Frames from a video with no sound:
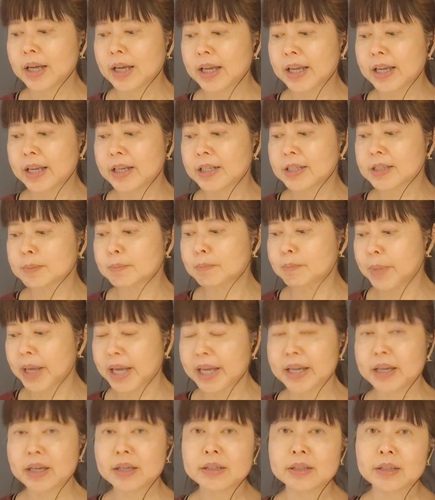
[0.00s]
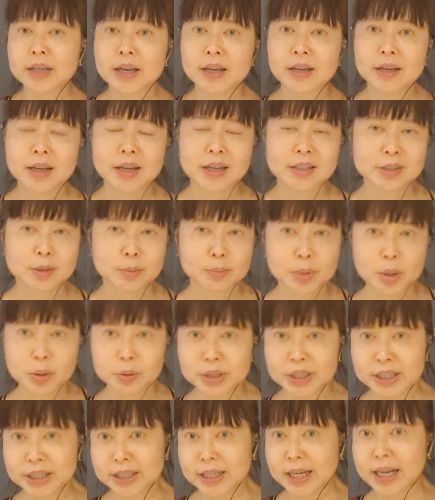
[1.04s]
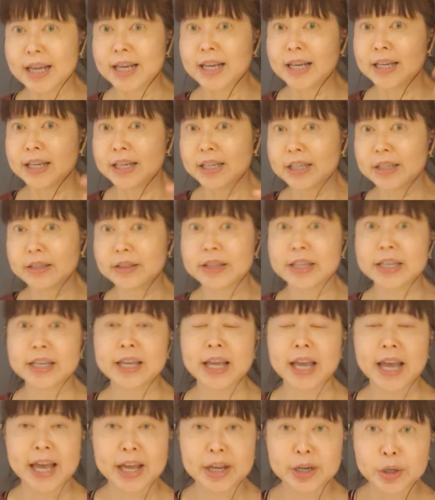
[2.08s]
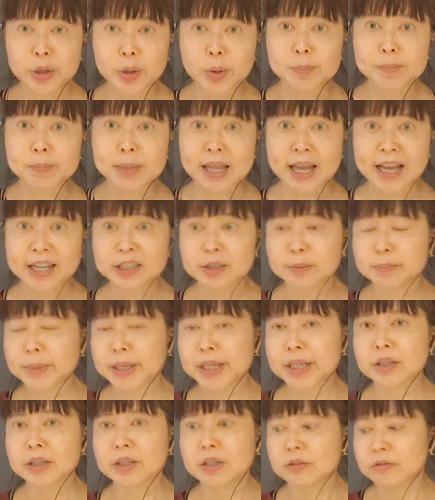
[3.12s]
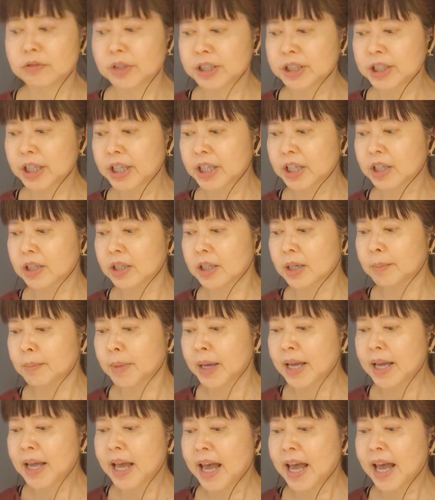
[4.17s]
is made as a protein in the endoplasmic reticulum,